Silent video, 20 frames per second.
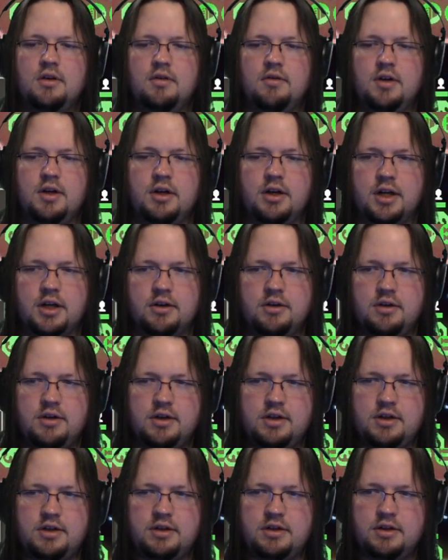Very
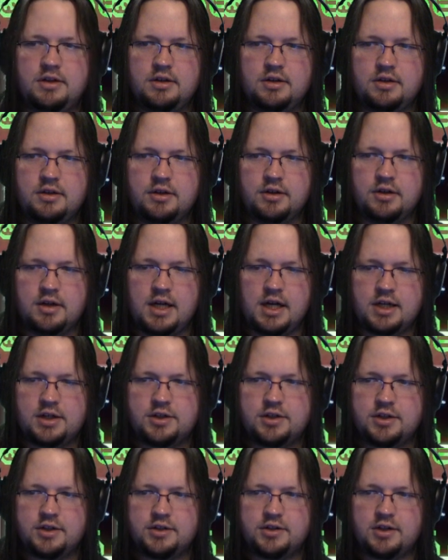good. Your
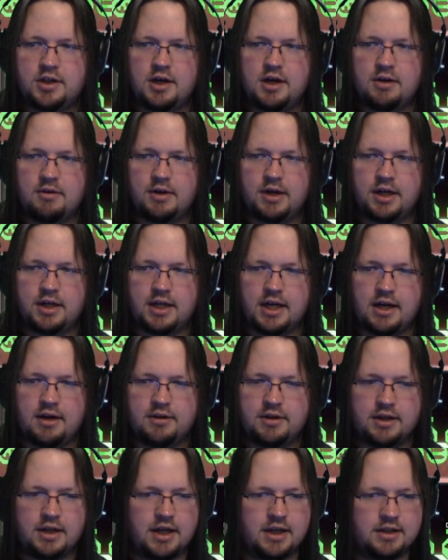oxygen's already
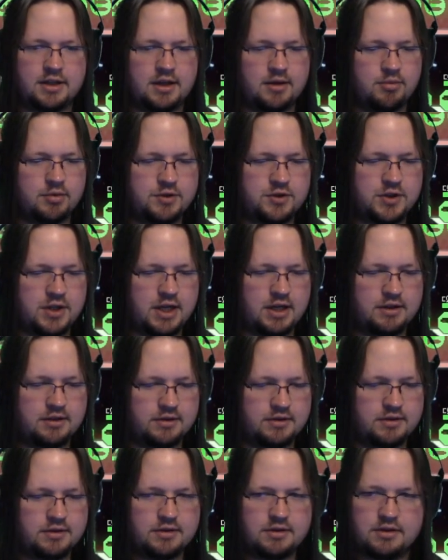down to 19%.
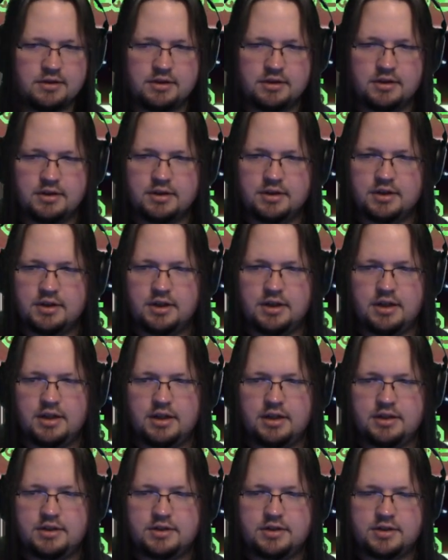
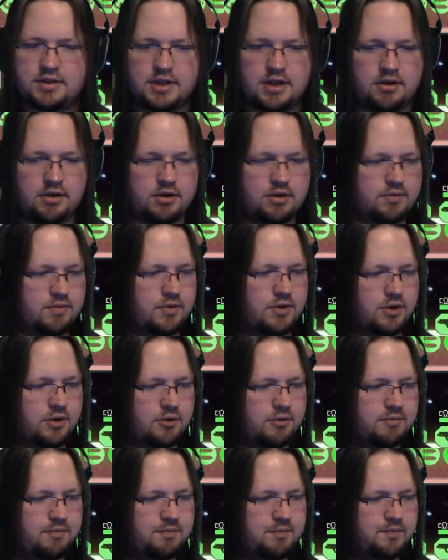That doesn't sound good for
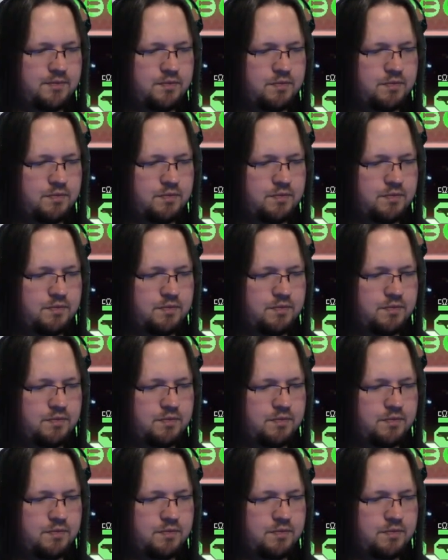you.